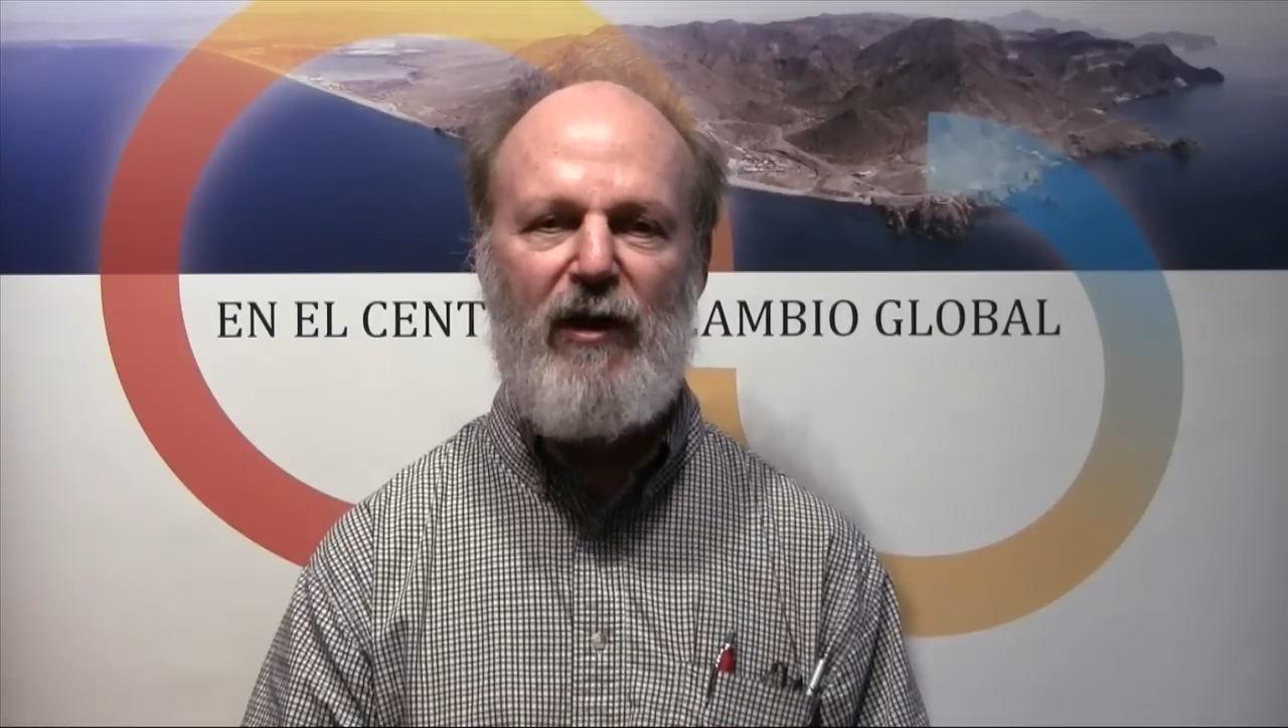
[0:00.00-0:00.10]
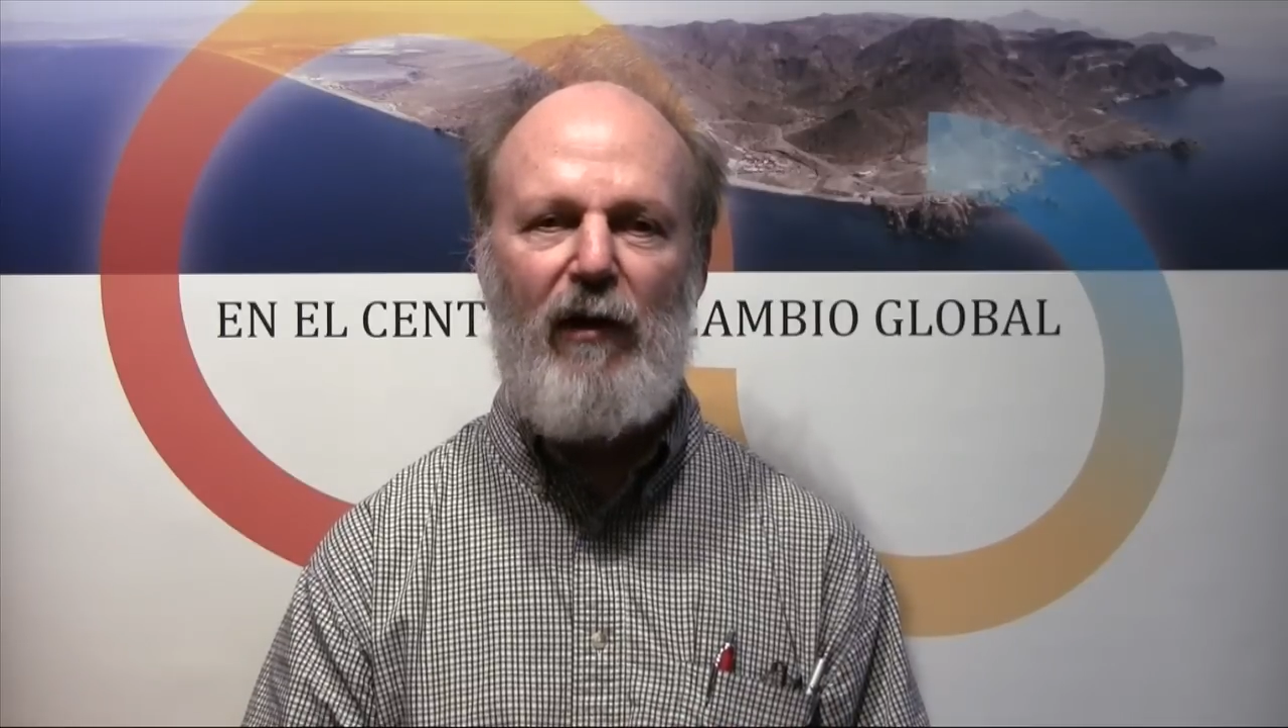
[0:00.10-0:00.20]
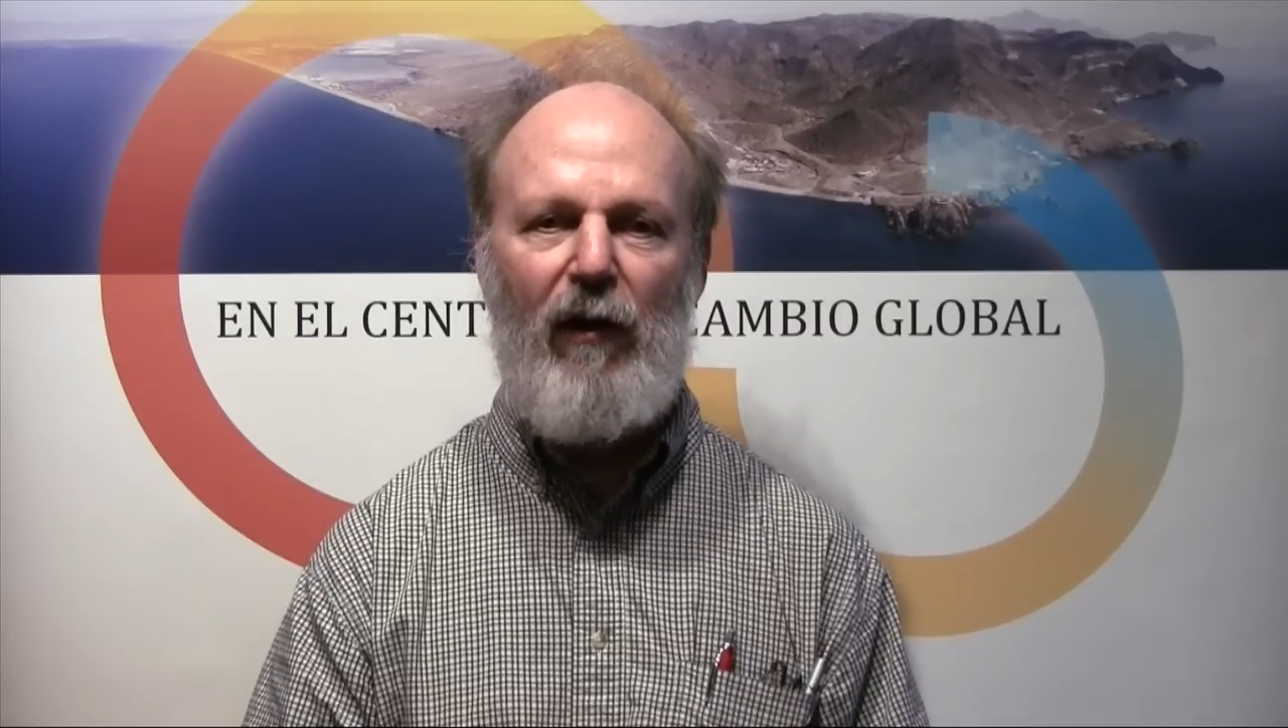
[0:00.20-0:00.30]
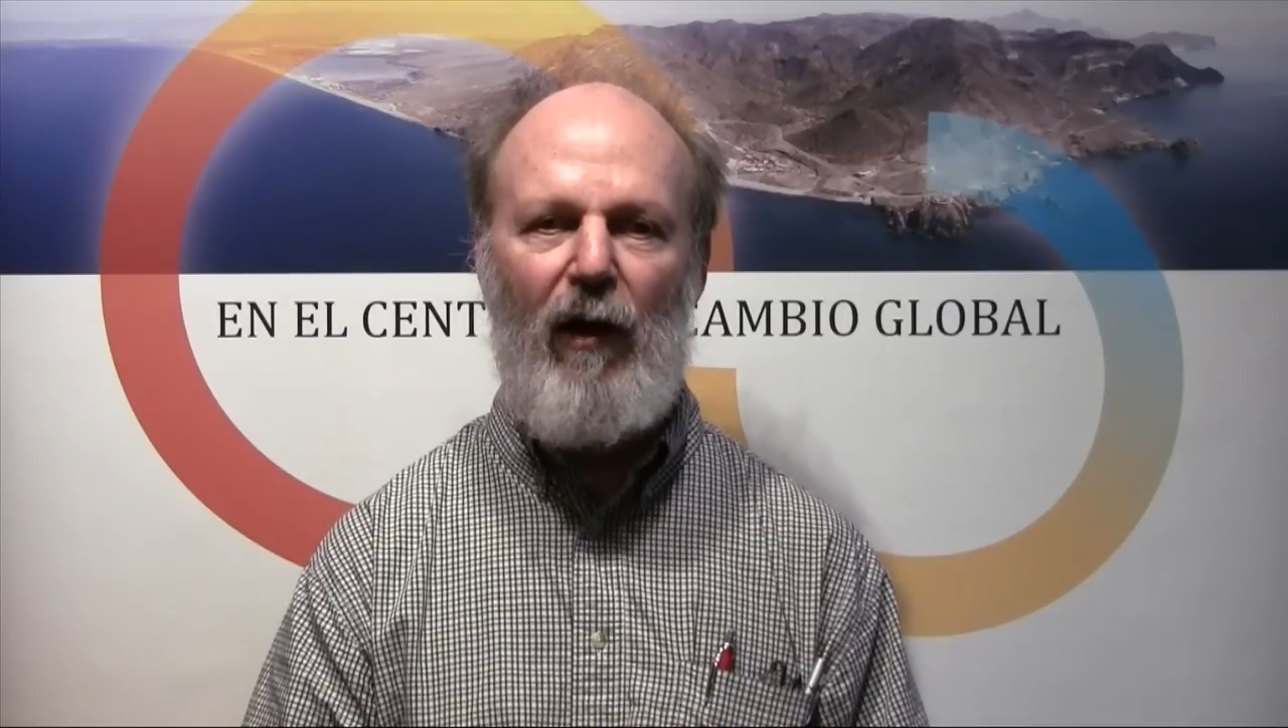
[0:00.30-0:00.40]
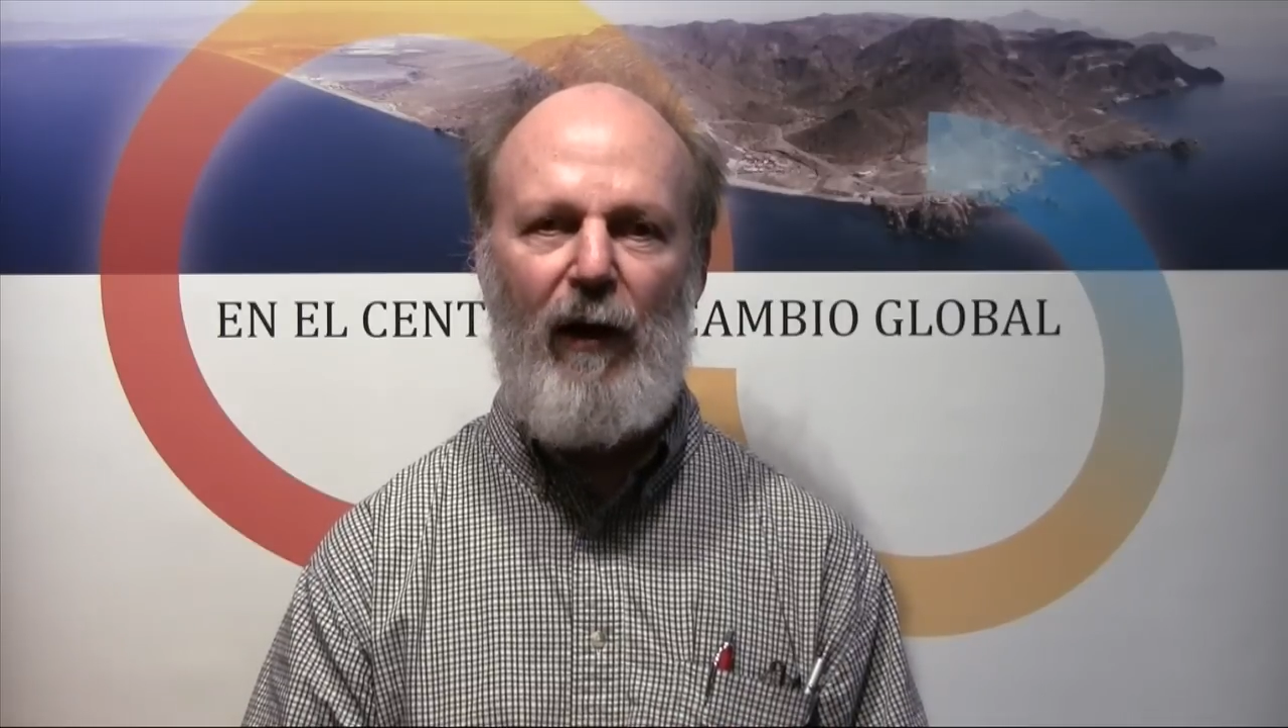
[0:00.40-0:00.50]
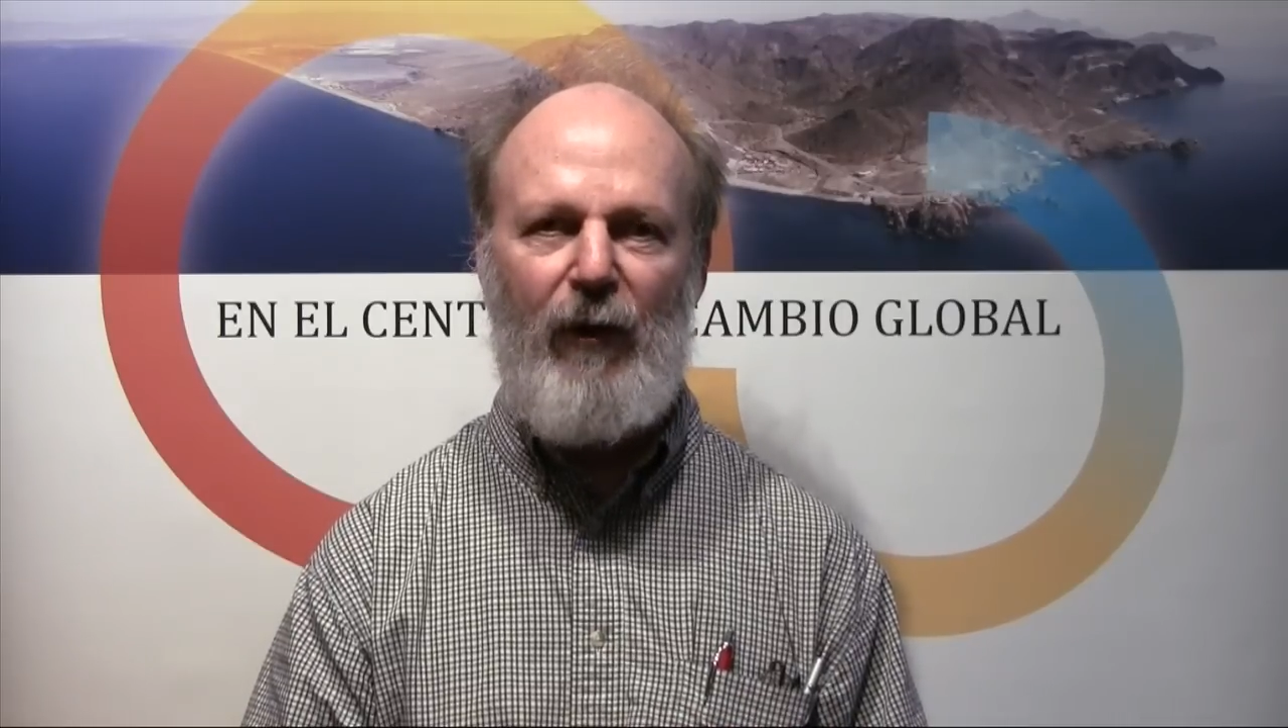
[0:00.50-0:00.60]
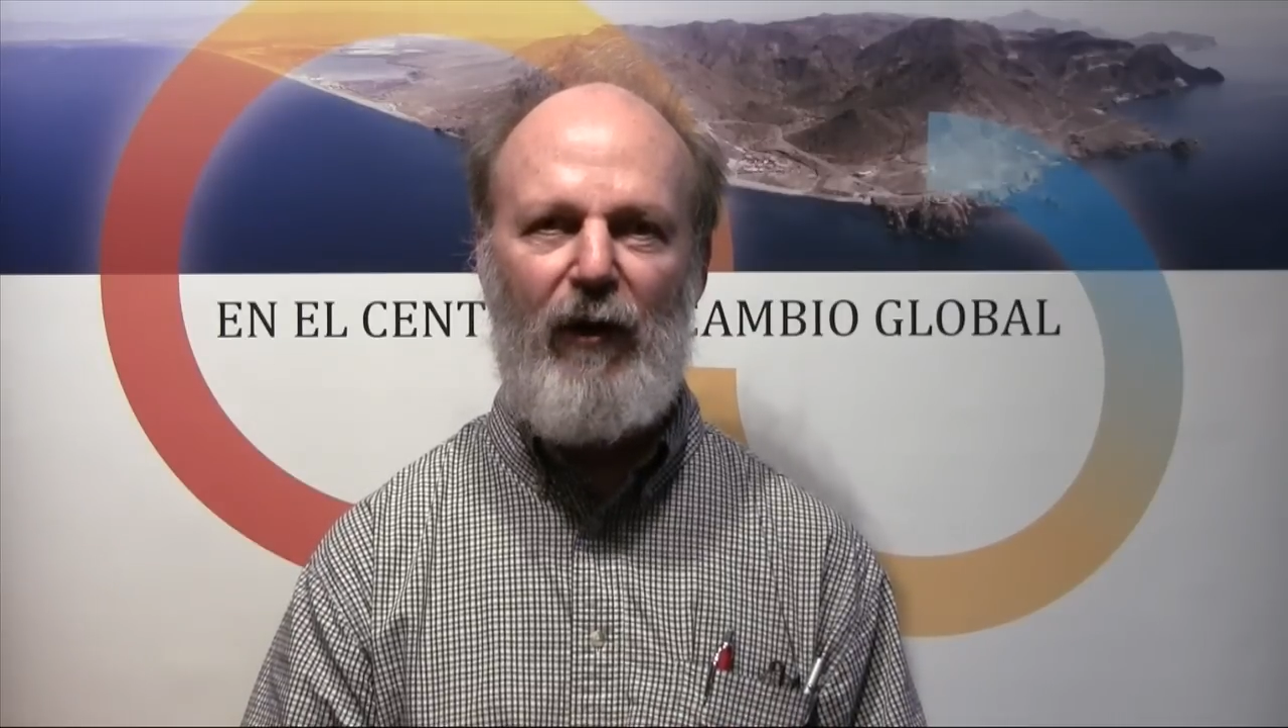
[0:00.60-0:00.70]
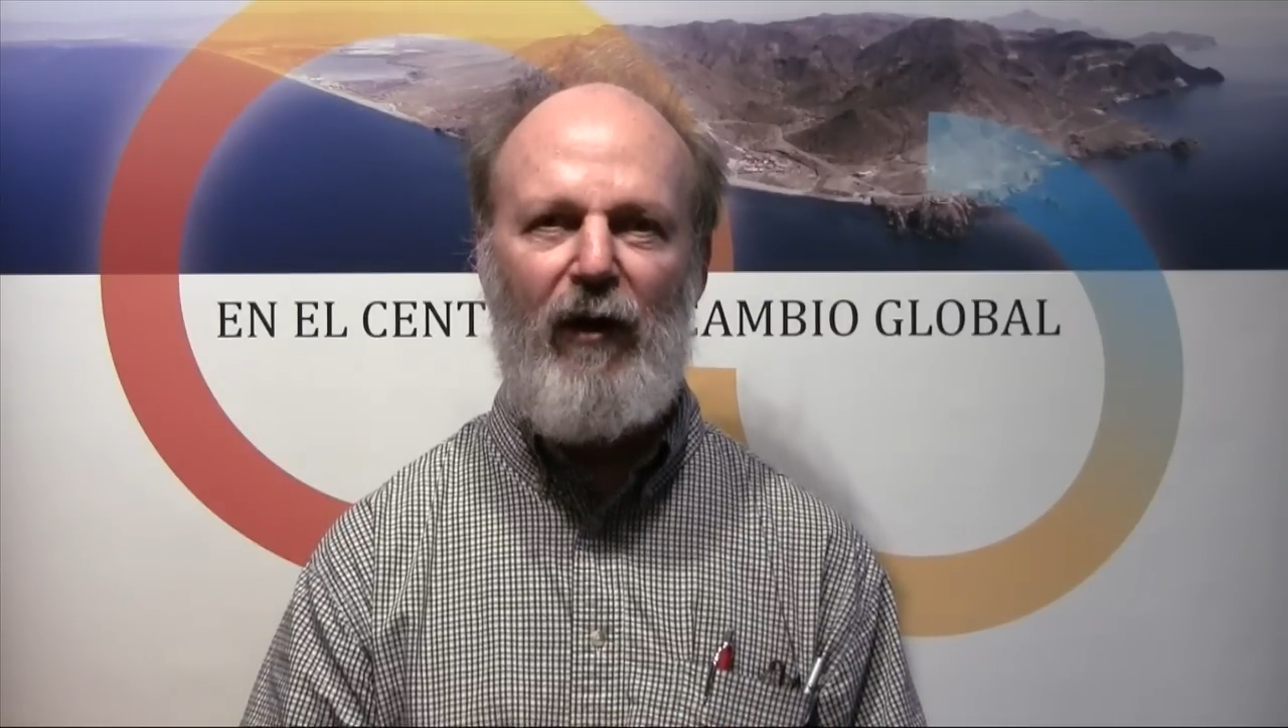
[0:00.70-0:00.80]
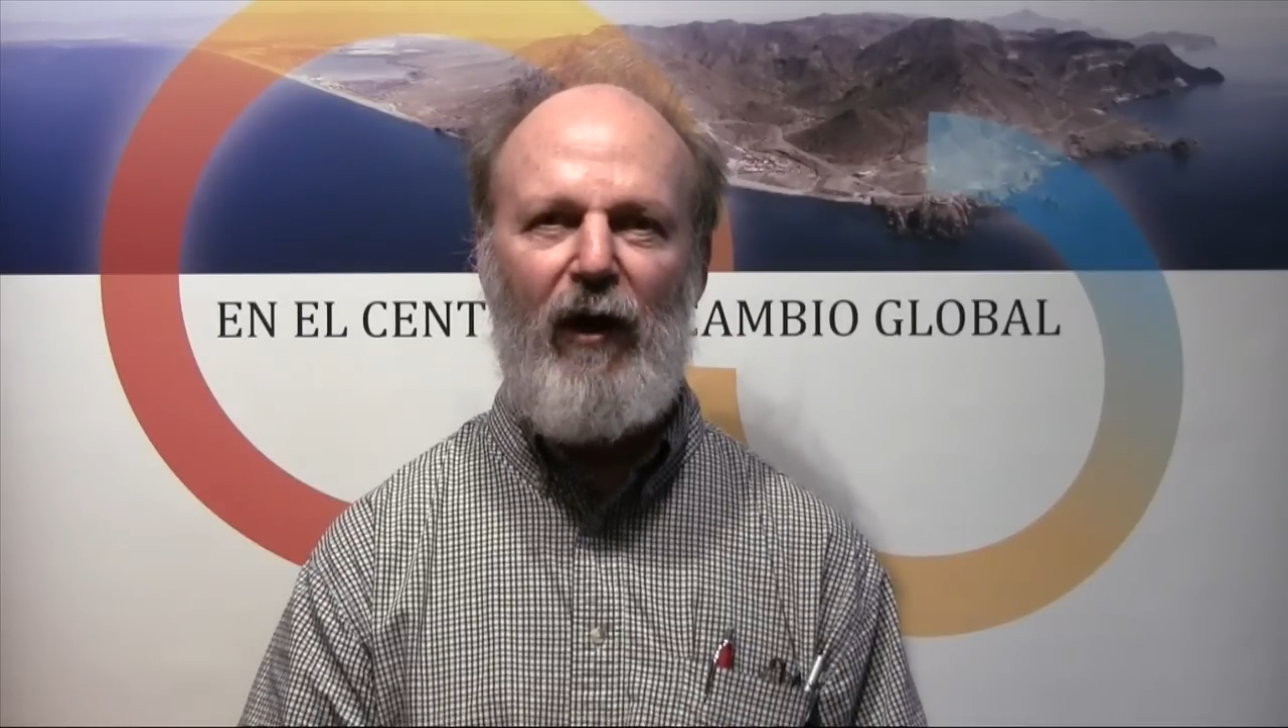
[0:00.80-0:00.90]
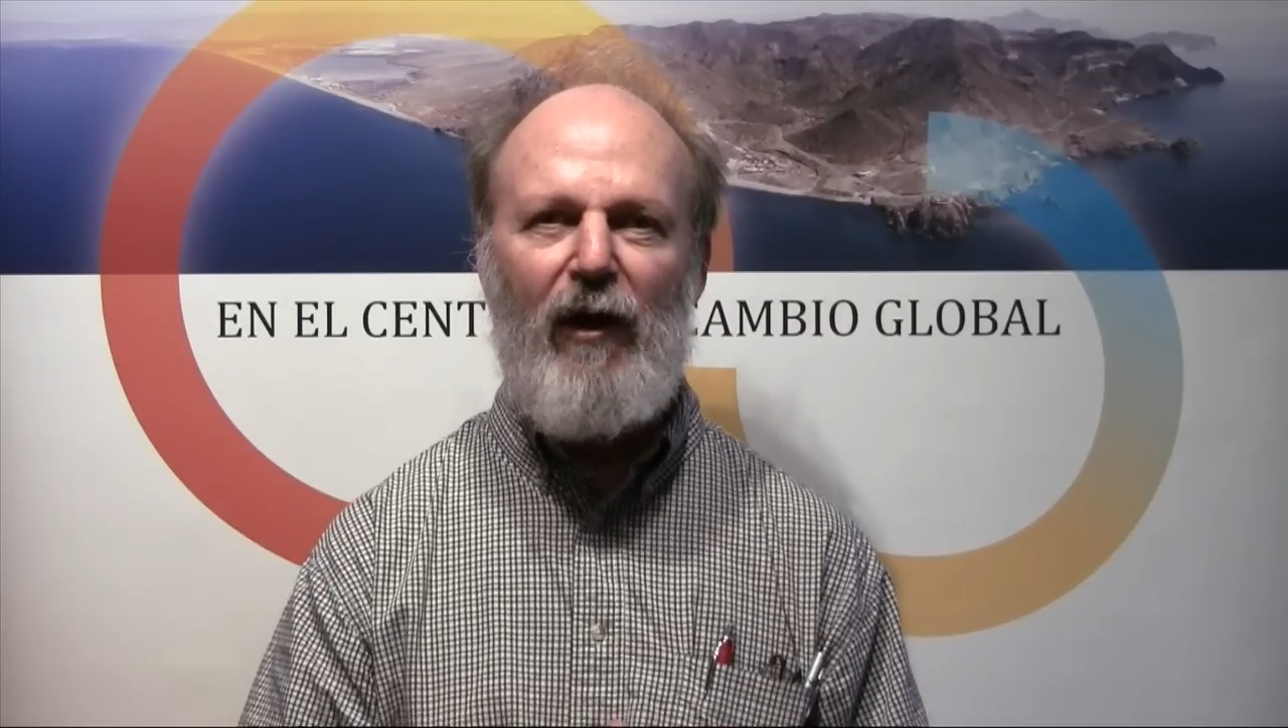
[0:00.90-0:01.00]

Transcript: in climate